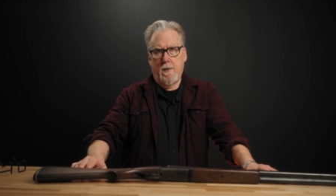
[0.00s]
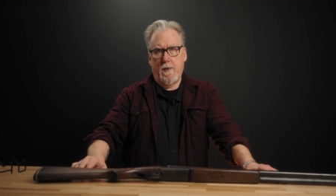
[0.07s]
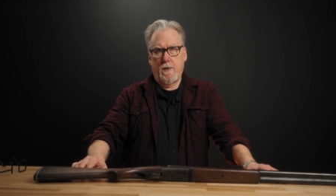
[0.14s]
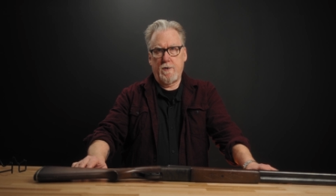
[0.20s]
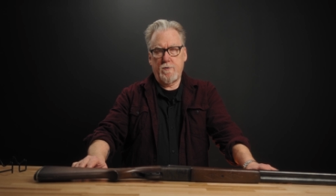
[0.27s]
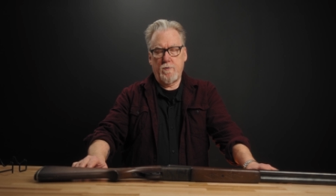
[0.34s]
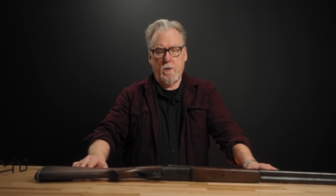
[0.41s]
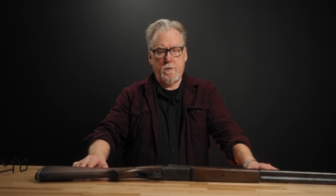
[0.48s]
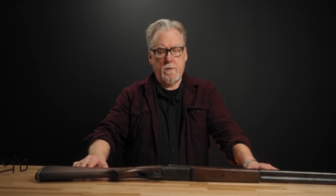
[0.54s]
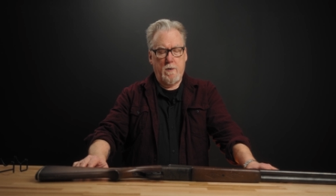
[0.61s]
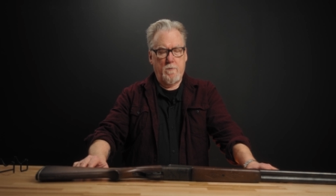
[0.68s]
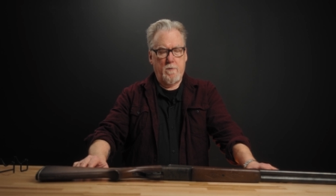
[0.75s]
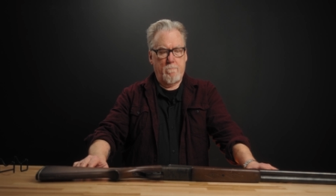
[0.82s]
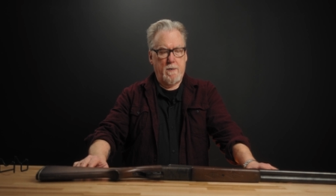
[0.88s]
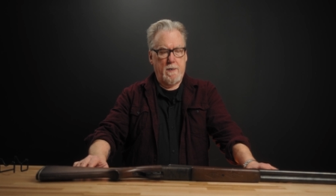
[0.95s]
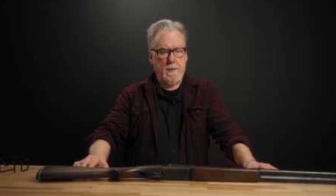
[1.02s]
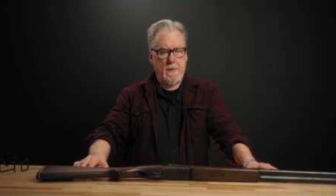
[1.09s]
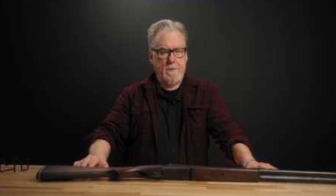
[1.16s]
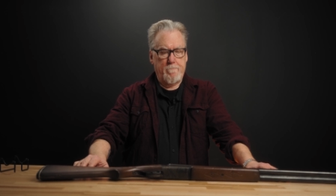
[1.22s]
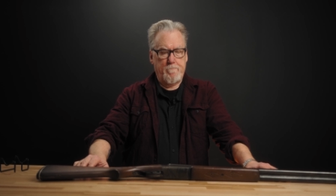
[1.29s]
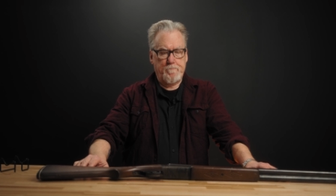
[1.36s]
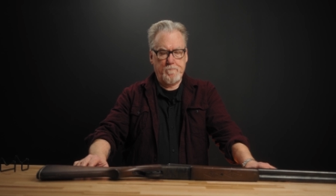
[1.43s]
a truckload of
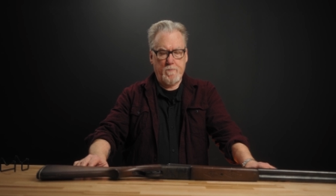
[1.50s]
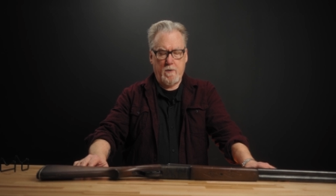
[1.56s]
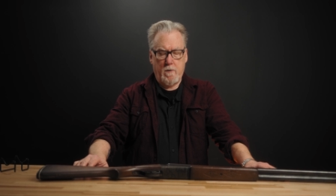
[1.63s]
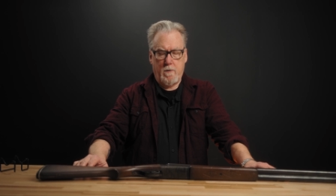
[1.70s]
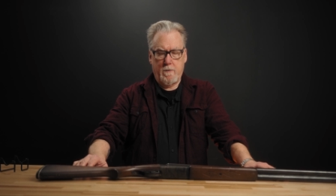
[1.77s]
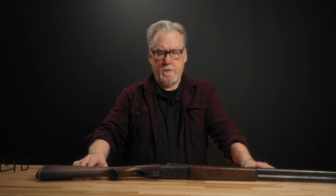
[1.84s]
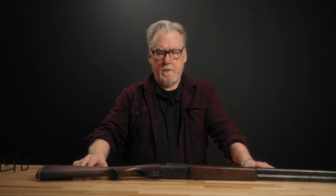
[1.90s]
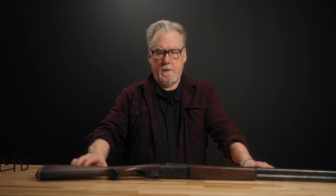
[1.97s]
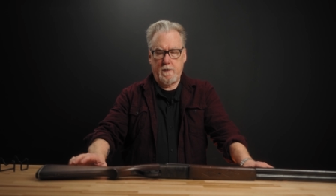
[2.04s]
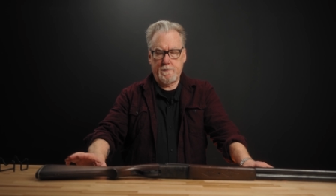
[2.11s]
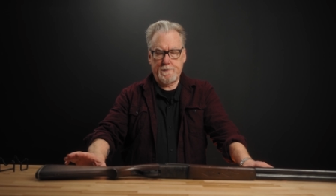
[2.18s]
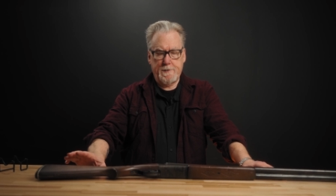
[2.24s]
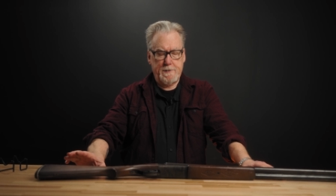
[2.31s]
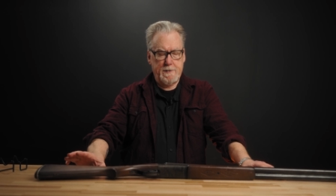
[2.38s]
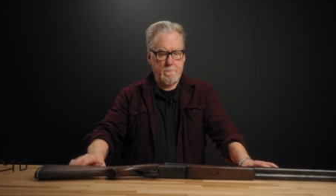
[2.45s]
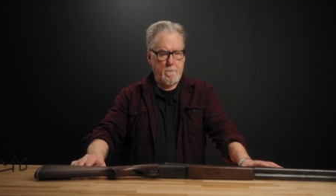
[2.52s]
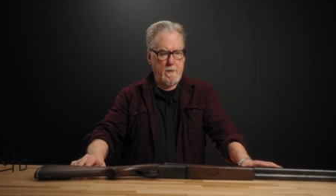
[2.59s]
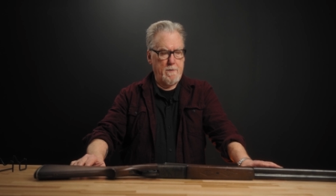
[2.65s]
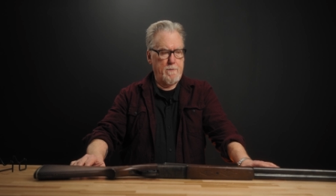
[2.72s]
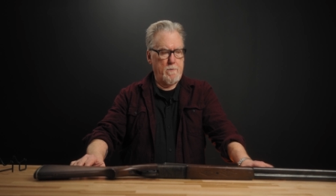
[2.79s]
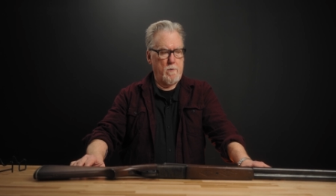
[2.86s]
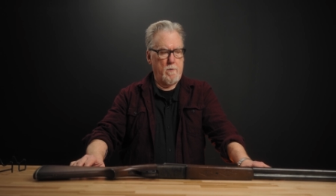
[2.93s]
money on a LC
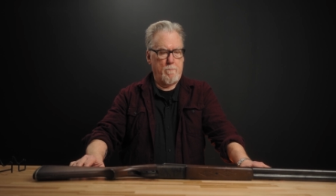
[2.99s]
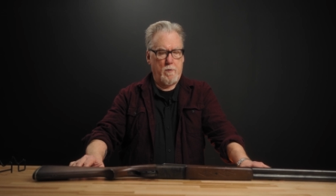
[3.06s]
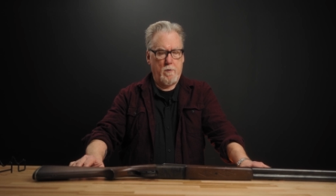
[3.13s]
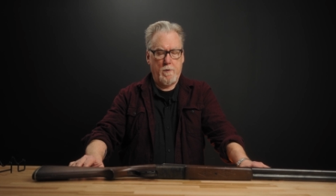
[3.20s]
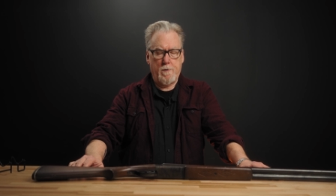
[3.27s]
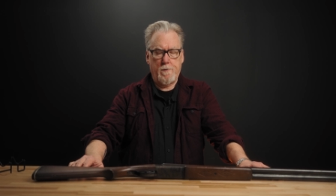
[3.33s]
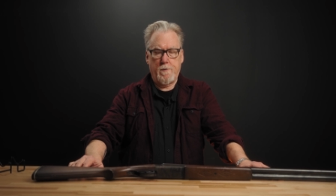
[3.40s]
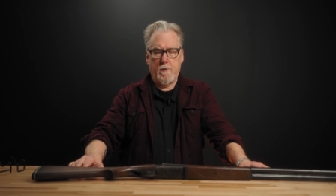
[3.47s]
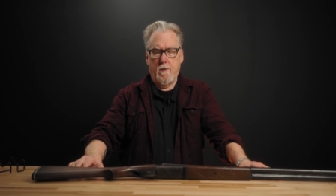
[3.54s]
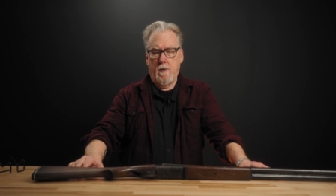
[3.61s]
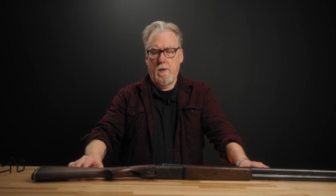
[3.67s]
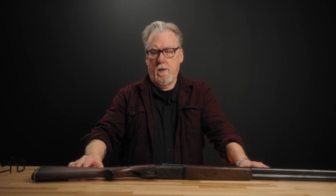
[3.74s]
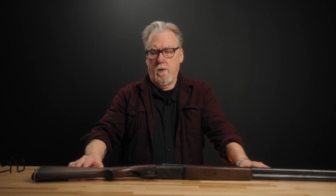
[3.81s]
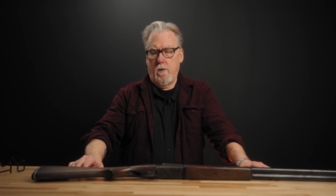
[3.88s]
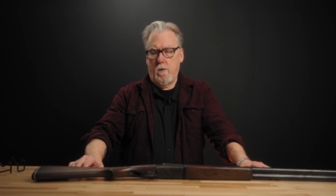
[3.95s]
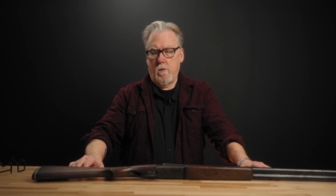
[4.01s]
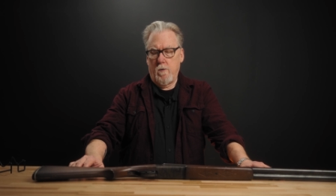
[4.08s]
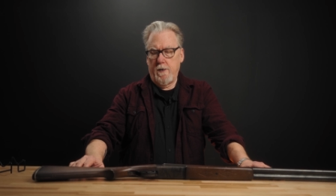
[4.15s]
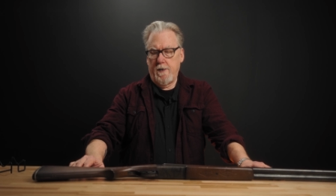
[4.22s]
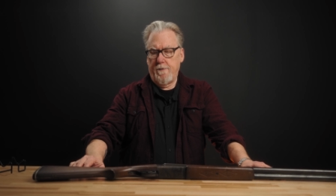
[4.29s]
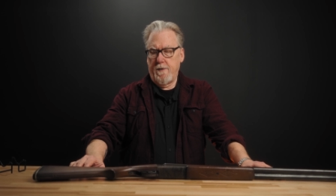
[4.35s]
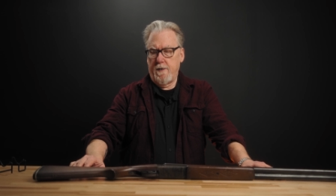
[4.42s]
Smith or a Parker or
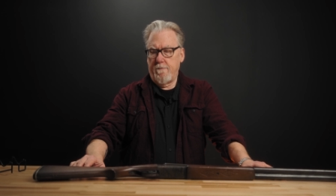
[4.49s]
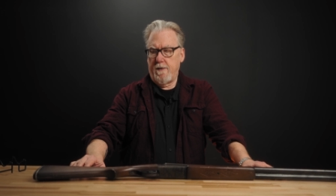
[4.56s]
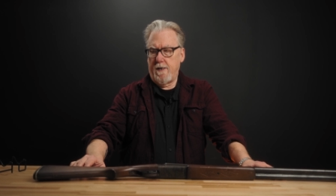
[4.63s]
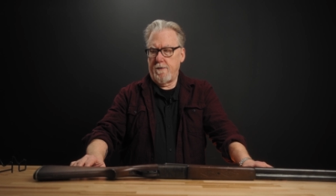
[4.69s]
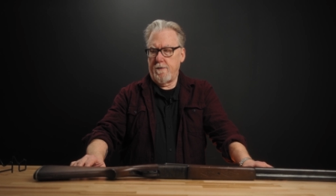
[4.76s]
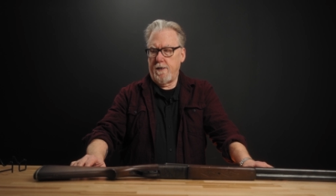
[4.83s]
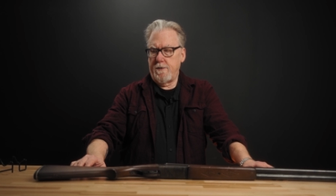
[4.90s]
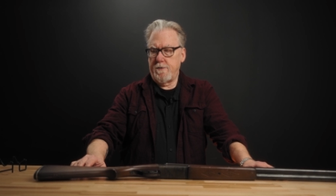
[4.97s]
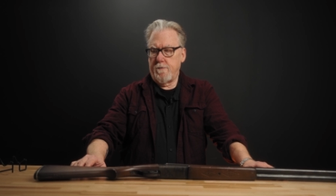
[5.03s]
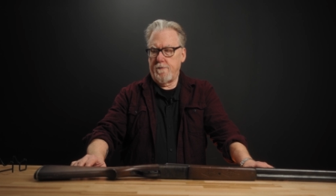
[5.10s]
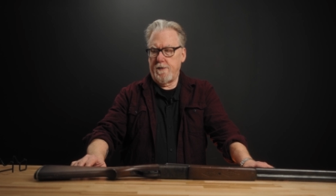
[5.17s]
anything of that nature.